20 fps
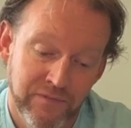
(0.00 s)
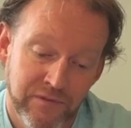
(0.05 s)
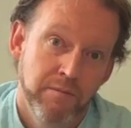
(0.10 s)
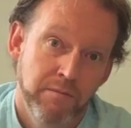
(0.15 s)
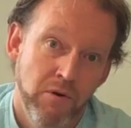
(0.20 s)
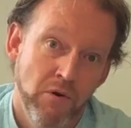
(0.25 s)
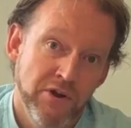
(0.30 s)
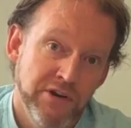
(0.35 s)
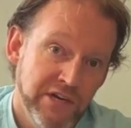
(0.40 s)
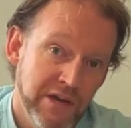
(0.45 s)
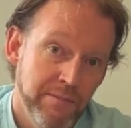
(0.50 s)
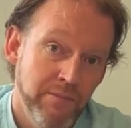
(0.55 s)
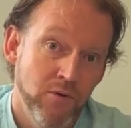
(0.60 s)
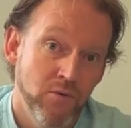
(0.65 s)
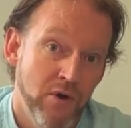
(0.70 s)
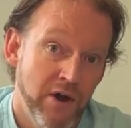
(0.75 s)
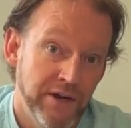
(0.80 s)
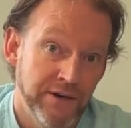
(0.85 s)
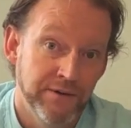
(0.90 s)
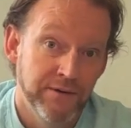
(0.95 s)
Point number
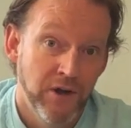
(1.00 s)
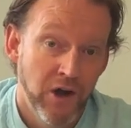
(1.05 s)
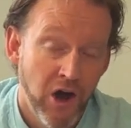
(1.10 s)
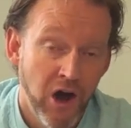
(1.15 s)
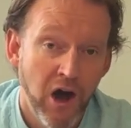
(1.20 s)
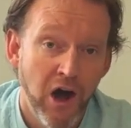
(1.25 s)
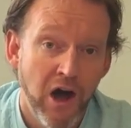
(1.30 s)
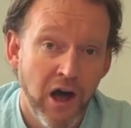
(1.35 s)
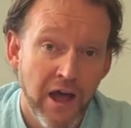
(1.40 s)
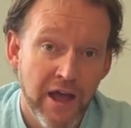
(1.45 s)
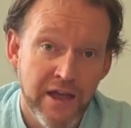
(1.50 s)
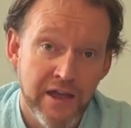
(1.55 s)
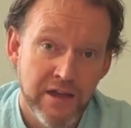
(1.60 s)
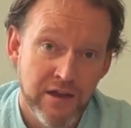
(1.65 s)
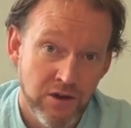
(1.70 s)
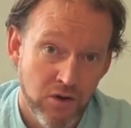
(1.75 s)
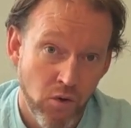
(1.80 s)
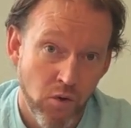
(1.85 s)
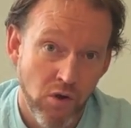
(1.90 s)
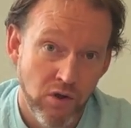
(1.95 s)
1, high
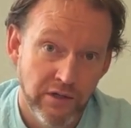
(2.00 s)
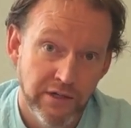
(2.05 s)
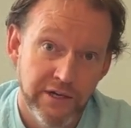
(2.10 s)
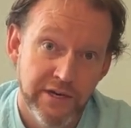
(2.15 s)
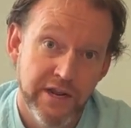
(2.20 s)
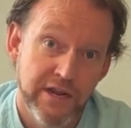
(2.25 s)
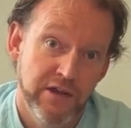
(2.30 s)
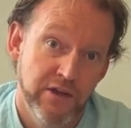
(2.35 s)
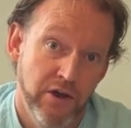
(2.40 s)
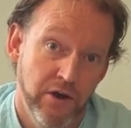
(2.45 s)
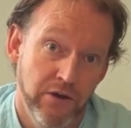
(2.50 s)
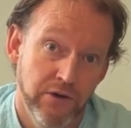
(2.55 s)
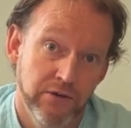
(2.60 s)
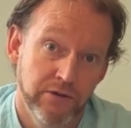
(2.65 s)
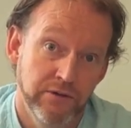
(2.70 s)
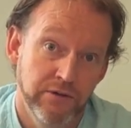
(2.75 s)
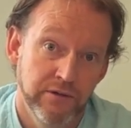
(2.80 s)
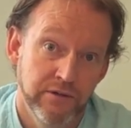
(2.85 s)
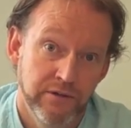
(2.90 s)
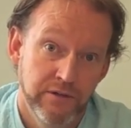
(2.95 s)
quality
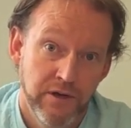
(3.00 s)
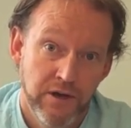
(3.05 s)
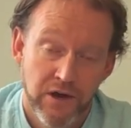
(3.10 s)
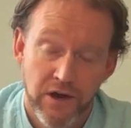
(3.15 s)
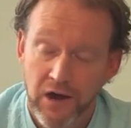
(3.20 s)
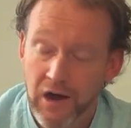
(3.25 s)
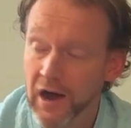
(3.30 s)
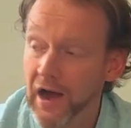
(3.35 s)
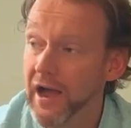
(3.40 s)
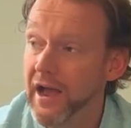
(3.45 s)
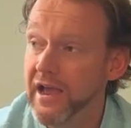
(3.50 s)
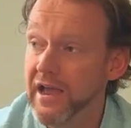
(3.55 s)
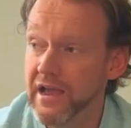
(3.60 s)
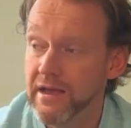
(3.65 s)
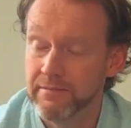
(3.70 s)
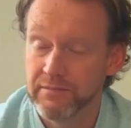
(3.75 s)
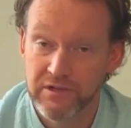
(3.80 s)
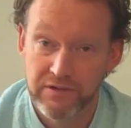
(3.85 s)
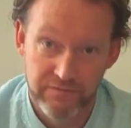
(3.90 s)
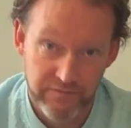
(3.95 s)
code. I
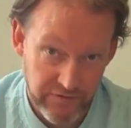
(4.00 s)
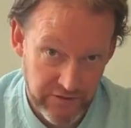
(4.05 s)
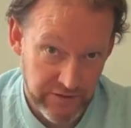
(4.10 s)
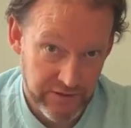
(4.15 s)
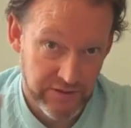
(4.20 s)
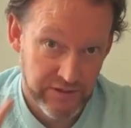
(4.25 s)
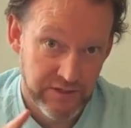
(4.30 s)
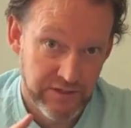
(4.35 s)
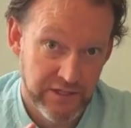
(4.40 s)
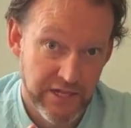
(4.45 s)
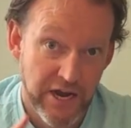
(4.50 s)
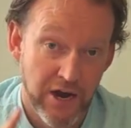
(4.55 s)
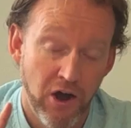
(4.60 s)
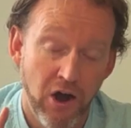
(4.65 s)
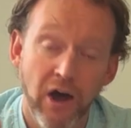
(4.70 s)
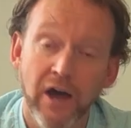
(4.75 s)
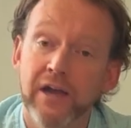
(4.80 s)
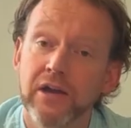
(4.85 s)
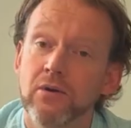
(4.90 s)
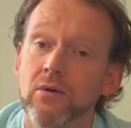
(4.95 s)
am convinced that
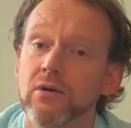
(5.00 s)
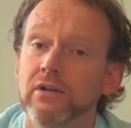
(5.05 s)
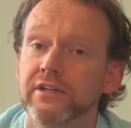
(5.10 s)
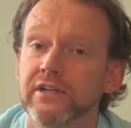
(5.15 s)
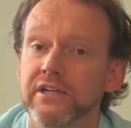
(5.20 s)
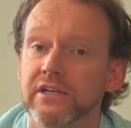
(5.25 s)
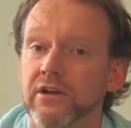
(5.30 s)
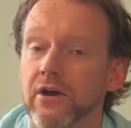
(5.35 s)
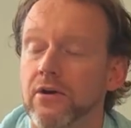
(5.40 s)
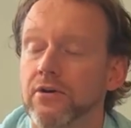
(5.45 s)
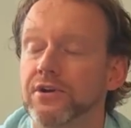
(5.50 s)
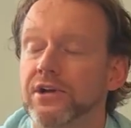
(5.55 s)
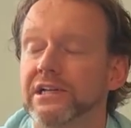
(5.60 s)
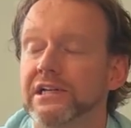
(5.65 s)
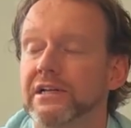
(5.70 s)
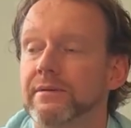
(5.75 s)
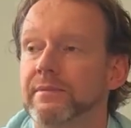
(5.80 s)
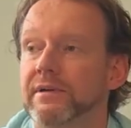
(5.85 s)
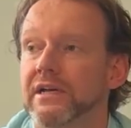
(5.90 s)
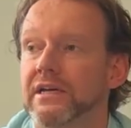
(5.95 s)
high quality code
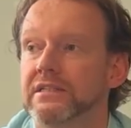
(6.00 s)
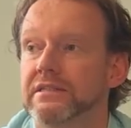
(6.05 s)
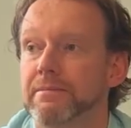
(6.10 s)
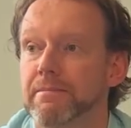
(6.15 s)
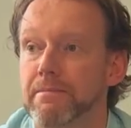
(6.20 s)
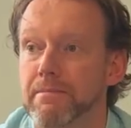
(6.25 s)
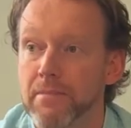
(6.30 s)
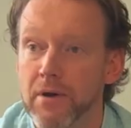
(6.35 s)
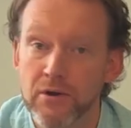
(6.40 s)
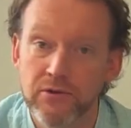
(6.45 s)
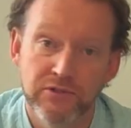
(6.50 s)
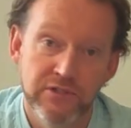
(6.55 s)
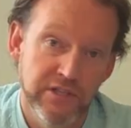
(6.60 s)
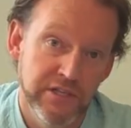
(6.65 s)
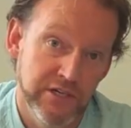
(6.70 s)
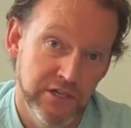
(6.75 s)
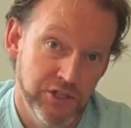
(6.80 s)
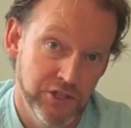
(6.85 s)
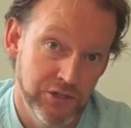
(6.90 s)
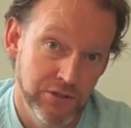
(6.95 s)
eliminates most of the
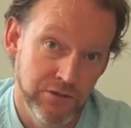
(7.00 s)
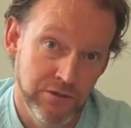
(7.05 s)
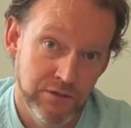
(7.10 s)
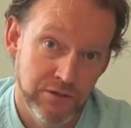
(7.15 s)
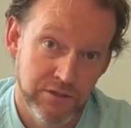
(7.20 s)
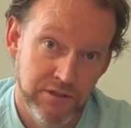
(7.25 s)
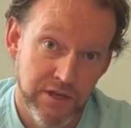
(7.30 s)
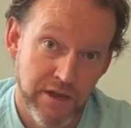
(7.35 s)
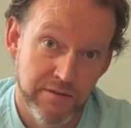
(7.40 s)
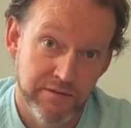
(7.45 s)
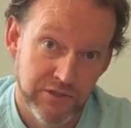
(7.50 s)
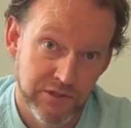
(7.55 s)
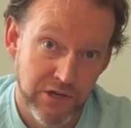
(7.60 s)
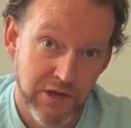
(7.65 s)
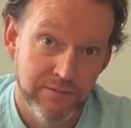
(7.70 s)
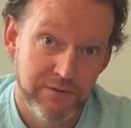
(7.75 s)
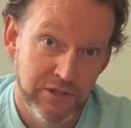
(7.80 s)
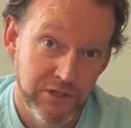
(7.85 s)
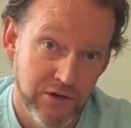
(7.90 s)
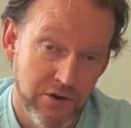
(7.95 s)
issues that
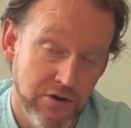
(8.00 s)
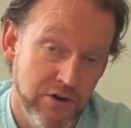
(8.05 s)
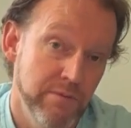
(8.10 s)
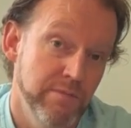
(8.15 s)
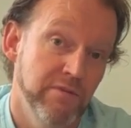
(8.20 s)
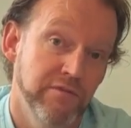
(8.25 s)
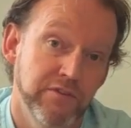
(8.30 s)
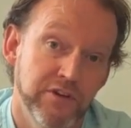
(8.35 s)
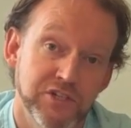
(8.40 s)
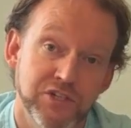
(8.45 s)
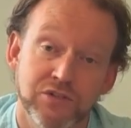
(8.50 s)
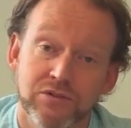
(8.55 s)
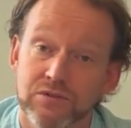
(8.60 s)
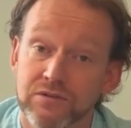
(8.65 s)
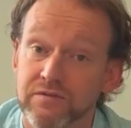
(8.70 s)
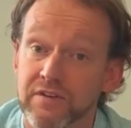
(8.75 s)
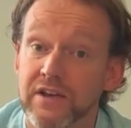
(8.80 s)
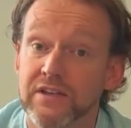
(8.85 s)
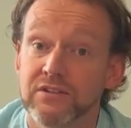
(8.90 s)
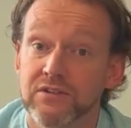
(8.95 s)
cybersecurity professionals
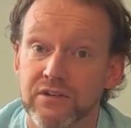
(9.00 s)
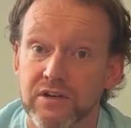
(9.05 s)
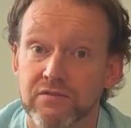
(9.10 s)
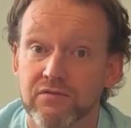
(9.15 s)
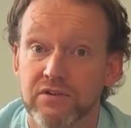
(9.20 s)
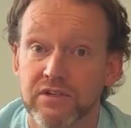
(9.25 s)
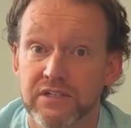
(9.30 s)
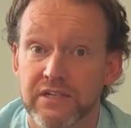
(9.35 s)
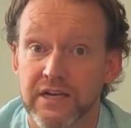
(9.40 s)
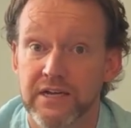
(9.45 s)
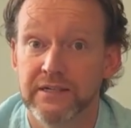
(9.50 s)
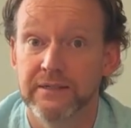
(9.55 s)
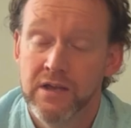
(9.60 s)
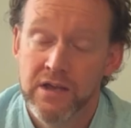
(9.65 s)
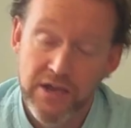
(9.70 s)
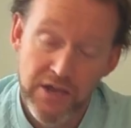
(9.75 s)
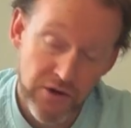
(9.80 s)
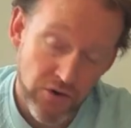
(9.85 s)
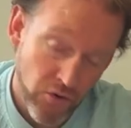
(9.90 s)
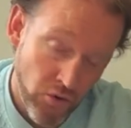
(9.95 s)
face on every day.
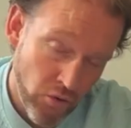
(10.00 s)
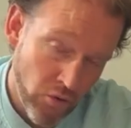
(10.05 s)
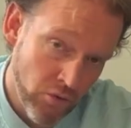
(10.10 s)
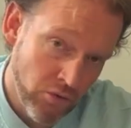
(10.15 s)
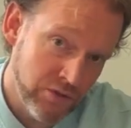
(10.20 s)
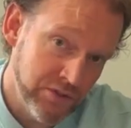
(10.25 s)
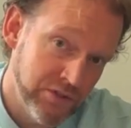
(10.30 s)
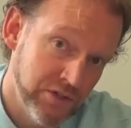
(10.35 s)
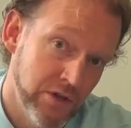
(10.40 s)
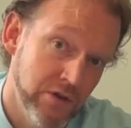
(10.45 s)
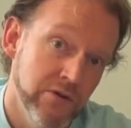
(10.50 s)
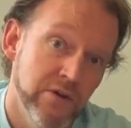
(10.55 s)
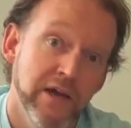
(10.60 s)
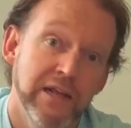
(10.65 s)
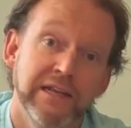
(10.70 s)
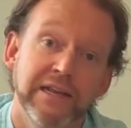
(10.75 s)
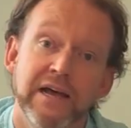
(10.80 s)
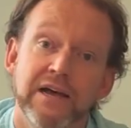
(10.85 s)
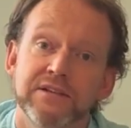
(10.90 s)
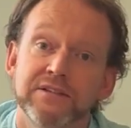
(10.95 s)
It also
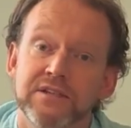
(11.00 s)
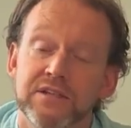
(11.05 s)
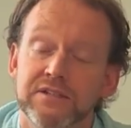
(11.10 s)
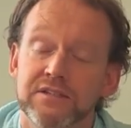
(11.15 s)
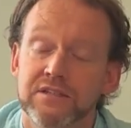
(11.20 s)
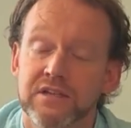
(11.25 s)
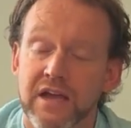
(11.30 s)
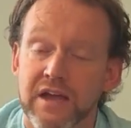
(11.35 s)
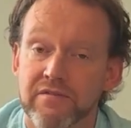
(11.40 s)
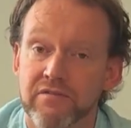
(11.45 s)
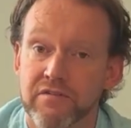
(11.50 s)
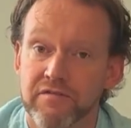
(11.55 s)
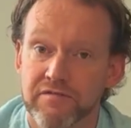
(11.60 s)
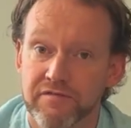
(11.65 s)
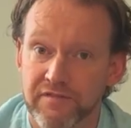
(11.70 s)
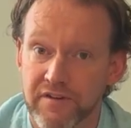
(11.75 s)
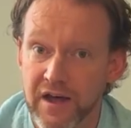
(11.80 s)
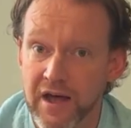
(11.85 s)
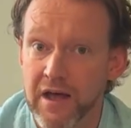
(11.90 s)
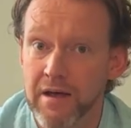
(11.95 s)
allows us to have a
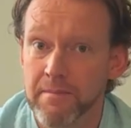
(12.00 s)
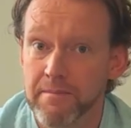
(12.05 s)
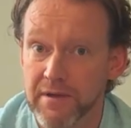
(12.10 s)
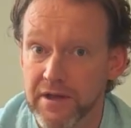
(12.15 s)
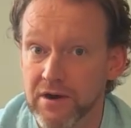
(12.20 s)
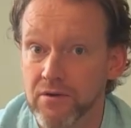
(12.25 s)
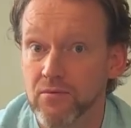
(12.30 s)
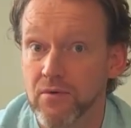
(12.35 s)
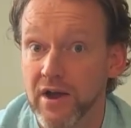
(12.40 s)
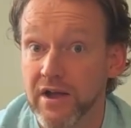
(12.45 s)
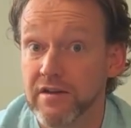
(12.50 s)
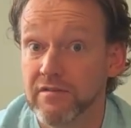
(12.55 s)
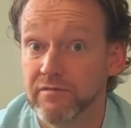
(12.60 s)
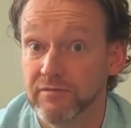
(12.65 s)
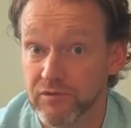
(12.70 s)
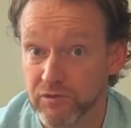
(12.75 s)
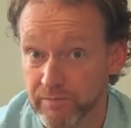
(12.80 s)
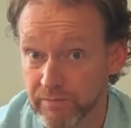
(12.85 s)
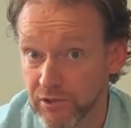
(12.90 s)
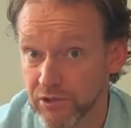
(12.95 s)
far better way
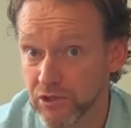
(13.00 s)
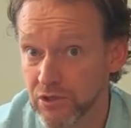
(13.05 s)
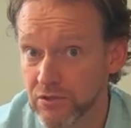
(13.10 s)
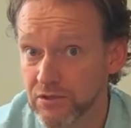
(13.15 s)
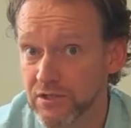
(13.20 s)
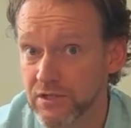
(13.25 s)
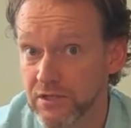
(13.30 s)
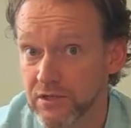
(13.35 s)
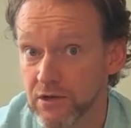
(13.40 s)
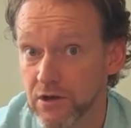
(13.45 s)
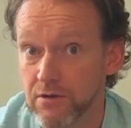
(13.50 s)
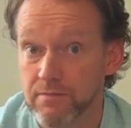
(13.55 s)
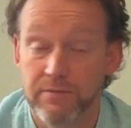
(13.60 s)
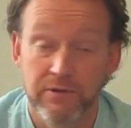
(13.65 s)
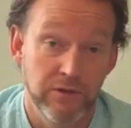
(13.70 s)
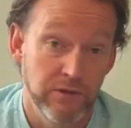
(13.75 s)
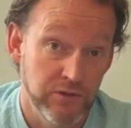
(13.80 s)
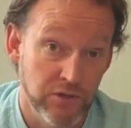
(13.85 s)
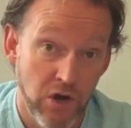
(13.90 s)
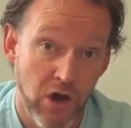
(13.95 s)
of producing code
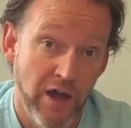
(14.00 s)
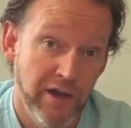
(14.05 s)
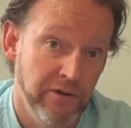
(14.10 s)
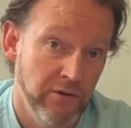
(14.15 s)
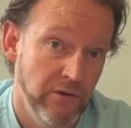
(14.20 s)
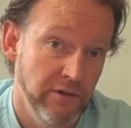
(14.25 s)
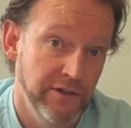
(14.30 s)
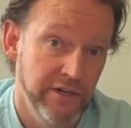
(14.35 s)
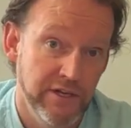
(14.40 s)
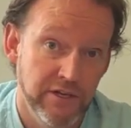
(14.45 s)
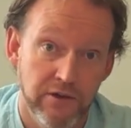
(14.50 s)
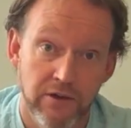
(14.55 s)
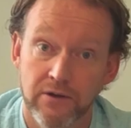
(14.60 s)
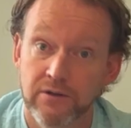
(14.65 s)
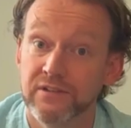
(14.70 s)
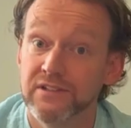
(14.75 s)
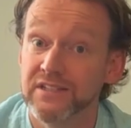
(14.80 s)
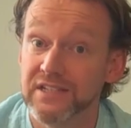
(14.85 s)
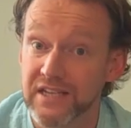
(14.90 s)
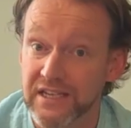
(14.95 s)
because high quality code
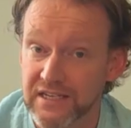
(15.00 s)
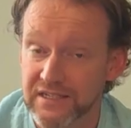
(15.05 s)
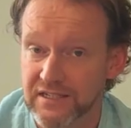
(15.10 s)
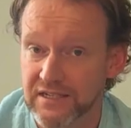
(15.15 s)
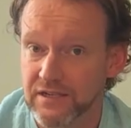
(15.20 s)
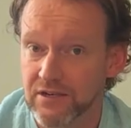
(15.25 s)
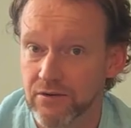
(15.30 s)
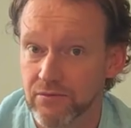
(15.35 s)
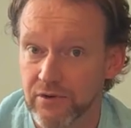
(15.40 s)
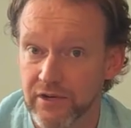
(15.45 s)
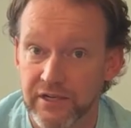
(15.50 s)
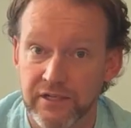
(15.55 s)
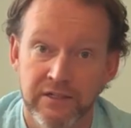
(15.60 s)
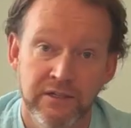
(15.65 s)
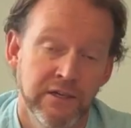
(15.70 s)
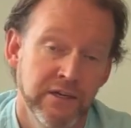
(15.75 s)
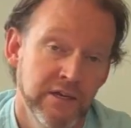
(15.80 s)
is easier to read